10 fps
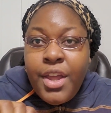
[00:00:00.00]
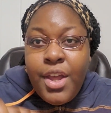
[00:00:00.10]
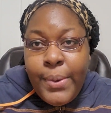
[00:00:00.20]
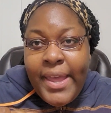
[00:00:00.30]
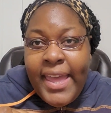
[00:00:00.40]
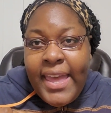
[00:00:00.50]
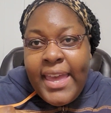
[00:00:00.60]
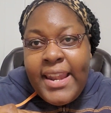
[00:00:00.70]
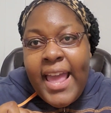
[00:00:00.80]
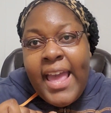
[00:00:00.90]
go
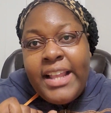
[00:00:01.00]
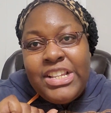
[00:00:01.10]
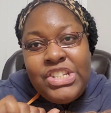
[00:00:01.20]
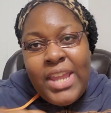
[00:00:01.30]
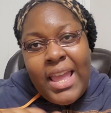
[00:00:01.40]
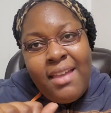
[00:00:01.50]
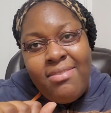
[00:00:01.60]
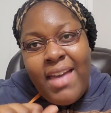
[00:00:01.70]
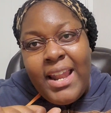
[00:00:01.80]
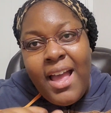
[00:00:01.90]
ahead and check
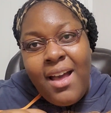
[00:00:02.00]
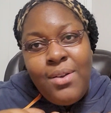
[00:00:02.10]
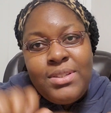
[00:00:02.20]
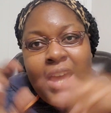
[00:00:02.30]
that out.